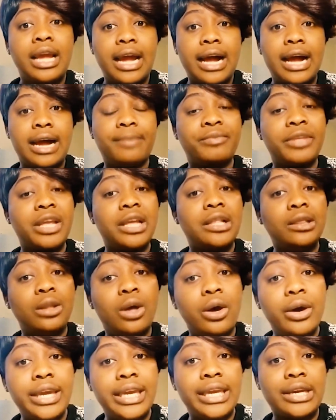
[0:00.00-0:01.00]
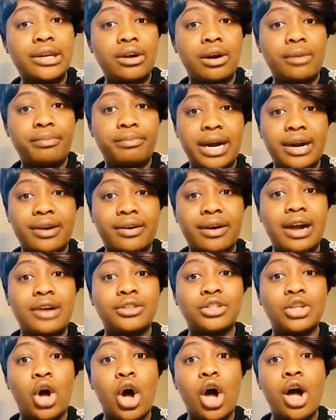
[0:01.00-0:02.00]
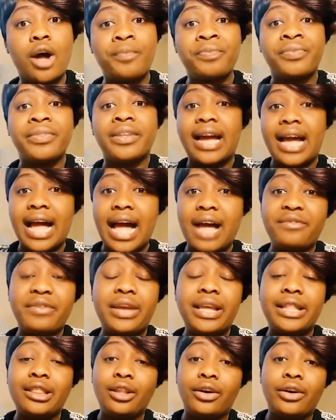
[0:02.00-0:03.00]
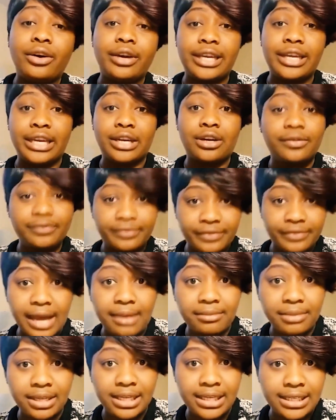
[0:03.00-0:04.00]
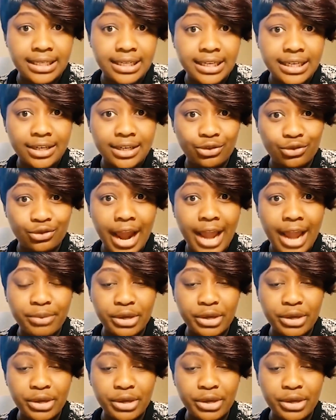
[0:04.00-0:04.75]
a low income background or have a low income family, right?